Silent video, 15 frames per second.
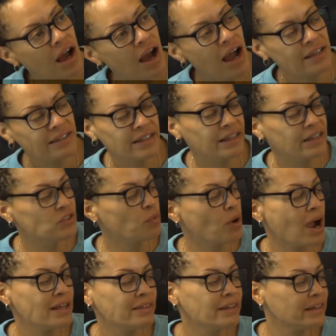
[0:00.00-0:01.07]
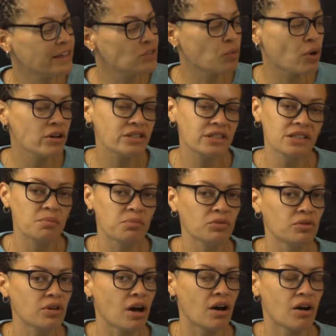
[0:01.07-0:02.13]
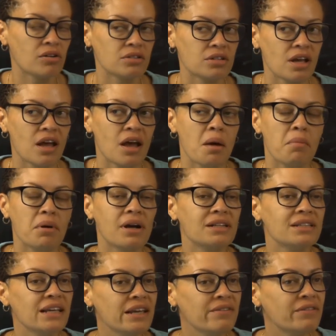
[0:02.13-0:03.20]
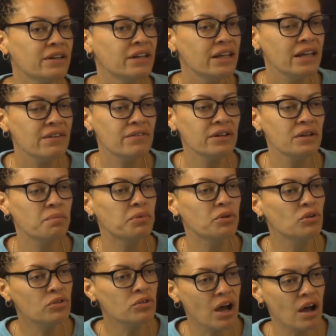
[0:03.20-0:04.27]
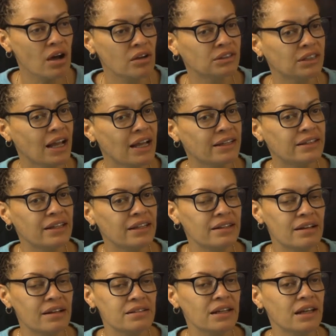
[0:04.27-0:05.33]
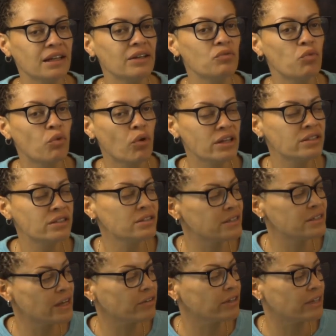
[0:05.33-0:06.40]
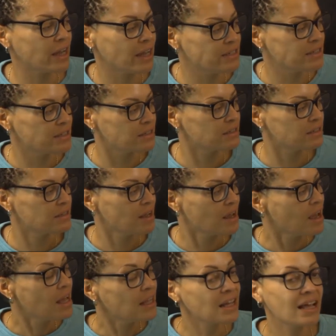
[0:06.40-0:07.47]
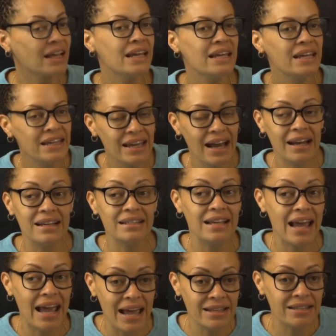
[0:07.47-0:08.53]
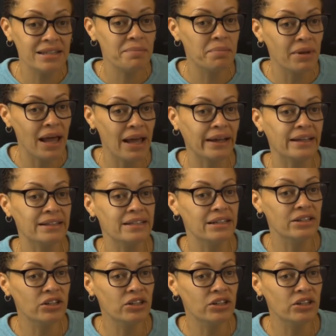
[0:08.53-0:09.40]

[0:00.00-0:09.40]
I think he's worse than the blue dogs. Because even the blue dogs, like, didn't necessarily run to segregationists. Like, he got as anti-black as he